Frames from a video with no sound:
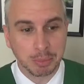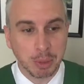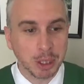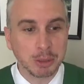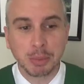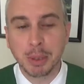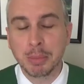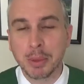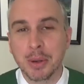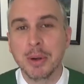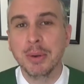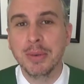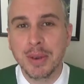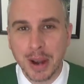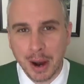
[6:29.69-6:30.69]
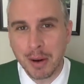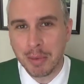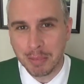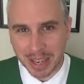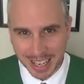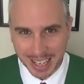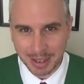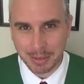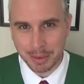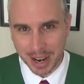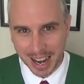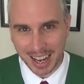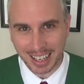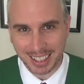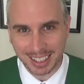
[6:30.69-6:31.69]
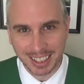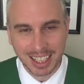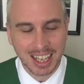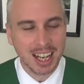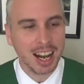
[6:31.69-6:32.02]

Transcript: most people who know me well